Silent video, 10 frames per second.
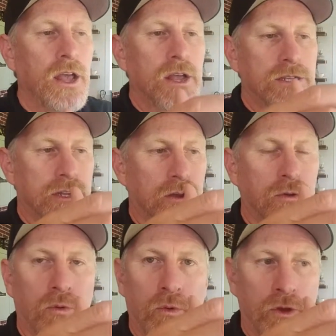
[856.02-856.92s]
So
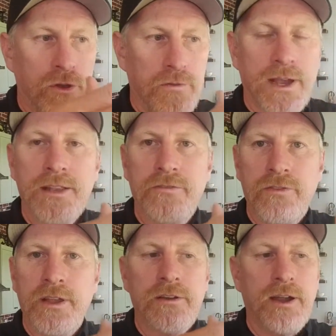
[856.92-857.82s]
you've got to
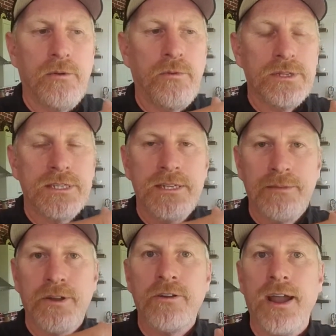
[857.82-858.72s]
figure out what's the
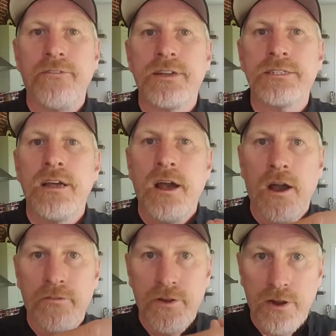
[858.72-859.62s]
demographics
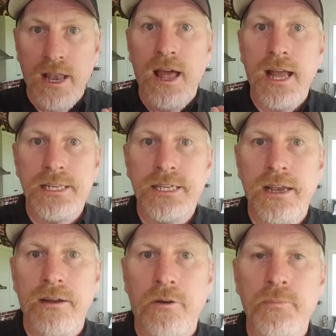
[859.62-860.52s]
of your
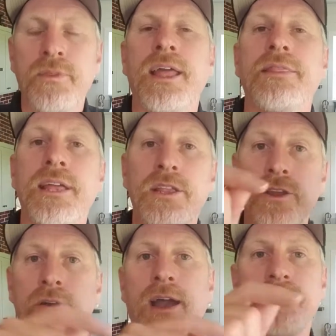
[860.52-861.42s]
clientele, and then
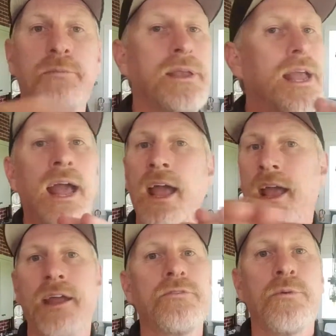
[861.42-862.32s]
you have to be
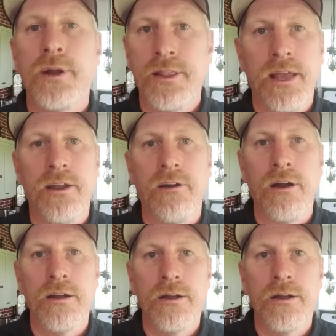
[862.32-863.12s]
everywhere they are,